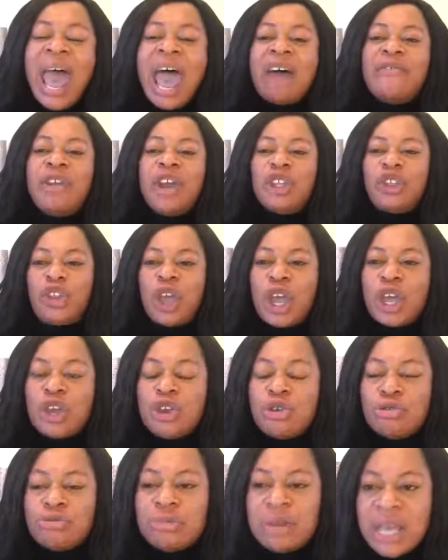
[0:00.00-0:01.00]
Everything
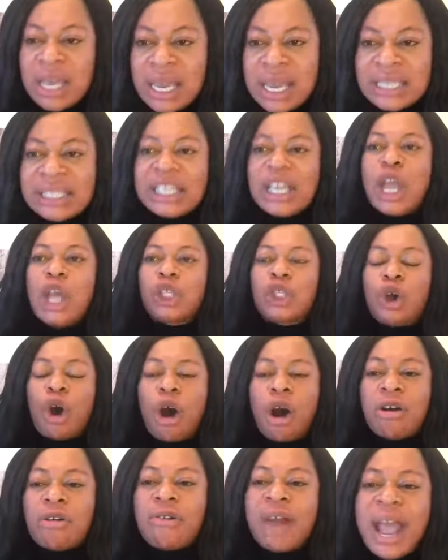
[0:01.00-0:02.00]
you need is
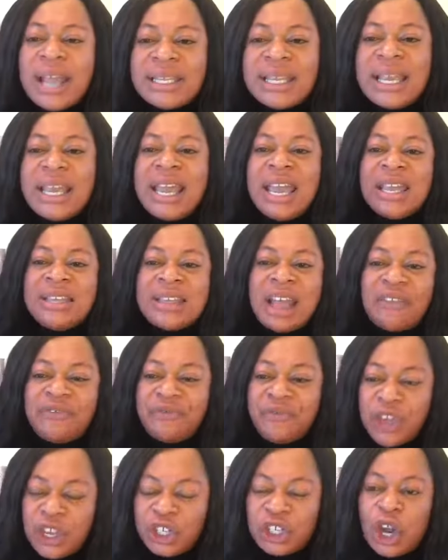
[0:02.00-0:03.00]
already in the
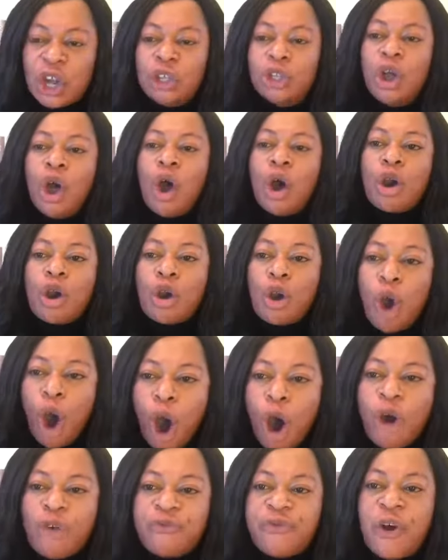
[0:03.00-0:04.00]
vision.
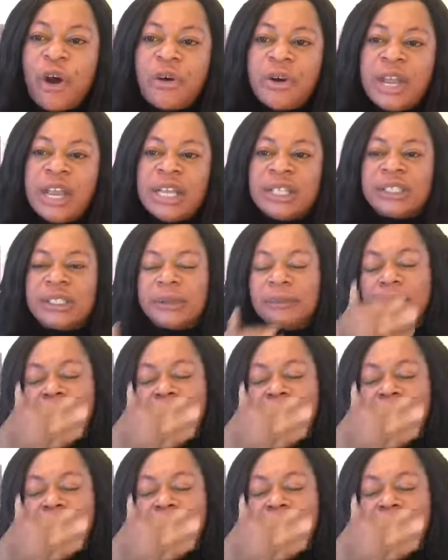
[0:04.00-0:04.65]
Go for it.